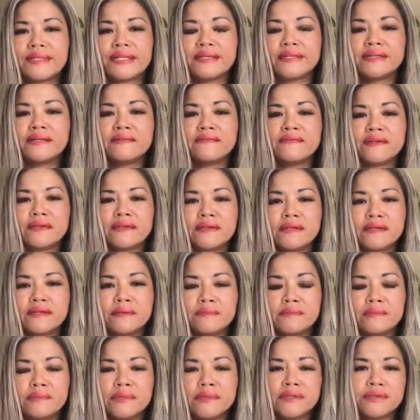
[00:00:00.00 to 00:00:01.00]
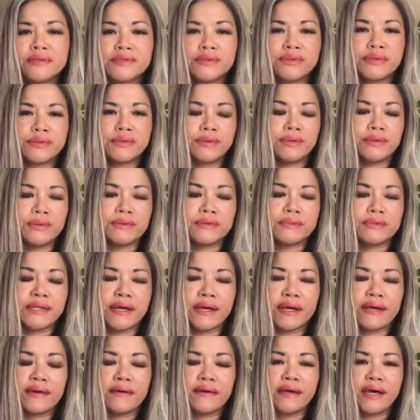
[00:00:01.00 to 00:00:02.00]
giving them the tools
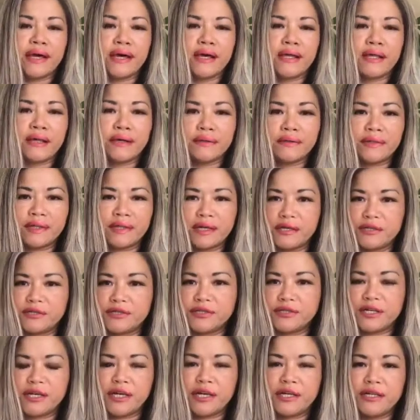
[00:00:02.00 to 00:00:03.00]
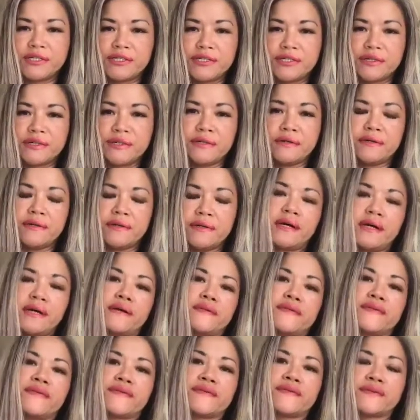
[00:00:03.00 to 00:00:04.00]
like health education or
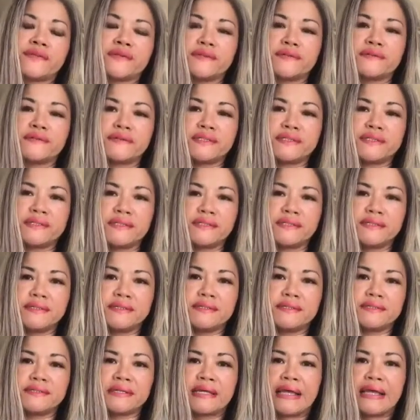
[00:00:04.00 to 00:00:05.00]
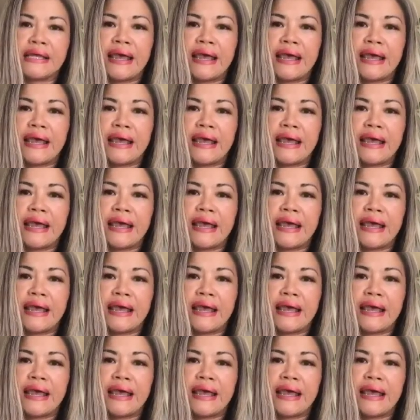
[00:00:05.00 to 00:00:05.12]
health services,